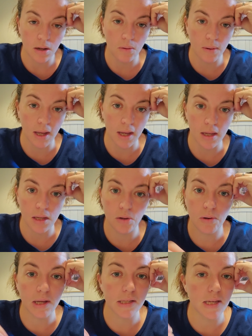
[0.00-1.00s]
Okay?
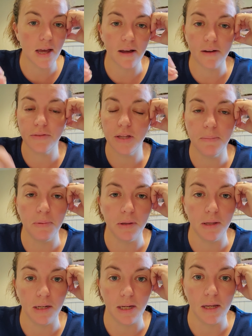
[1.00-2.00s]
You guys have the
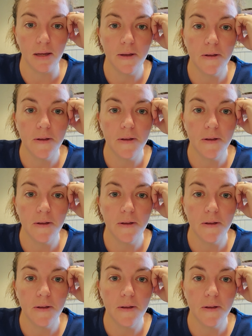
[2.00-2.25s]
ability.